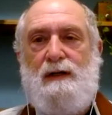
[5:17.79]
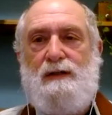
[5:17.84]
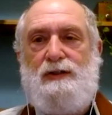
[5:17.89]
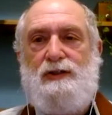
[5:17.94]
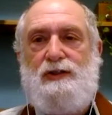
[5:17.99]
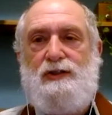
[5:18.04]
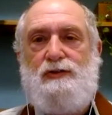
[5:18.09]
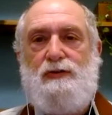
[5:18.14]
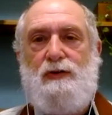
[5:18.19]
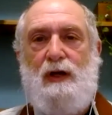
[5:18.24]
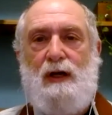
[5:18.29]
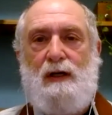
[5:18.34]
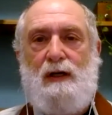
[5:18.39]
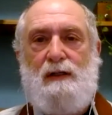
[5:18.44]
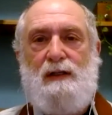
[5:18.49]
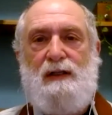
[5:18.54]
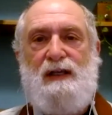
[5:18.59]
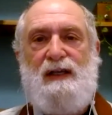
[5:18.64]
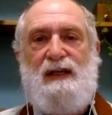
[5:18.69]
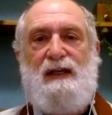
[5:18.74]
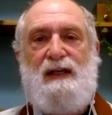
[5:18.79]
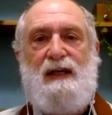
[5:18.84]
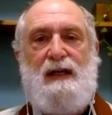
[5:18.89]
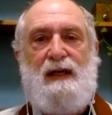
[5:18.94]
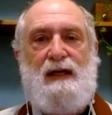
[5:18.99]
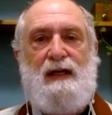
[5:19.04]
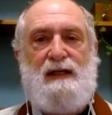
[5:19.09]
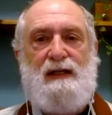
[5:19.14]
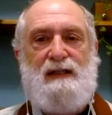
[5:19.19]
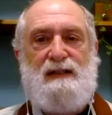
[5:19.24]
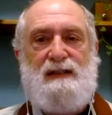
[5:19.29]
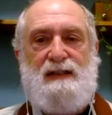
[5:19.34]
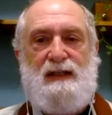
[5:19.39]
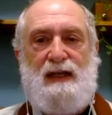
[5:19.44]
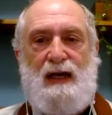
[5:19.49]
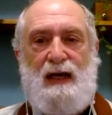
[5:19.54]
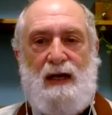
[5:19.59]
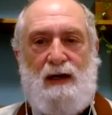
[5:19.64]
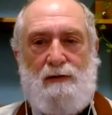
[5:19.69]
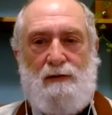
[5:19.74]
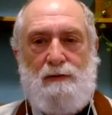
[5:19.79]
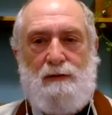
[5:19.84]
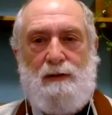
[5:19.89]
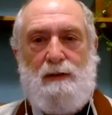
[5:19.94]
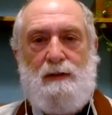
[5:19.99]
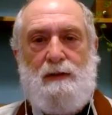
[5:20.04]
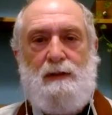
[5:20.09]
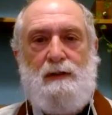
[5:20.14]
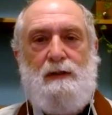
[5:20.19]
struggling and in doubt,